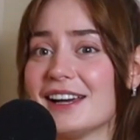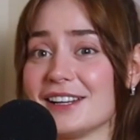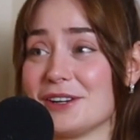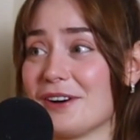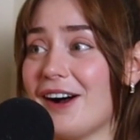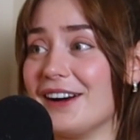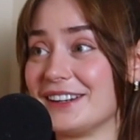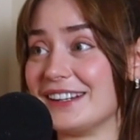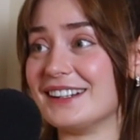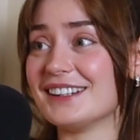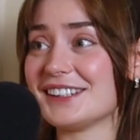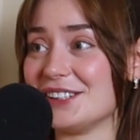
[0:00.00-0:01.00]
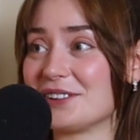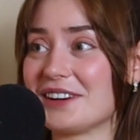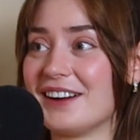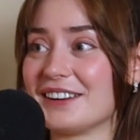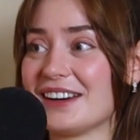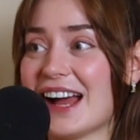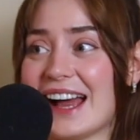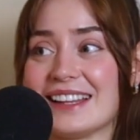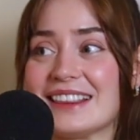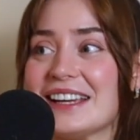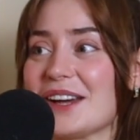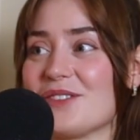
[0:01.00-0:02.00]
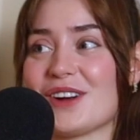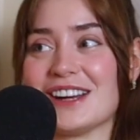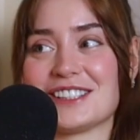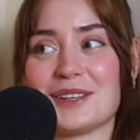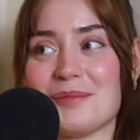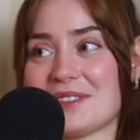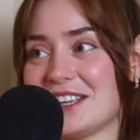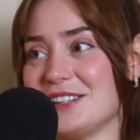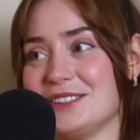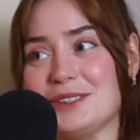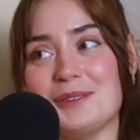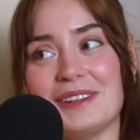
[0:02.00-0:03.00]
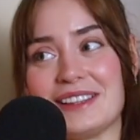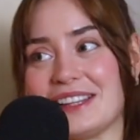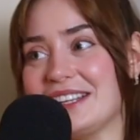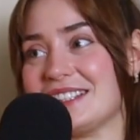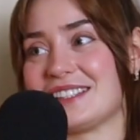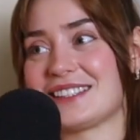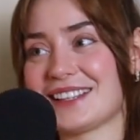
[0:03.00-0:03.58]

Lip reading: Your Honor, I think I've got something to do with this.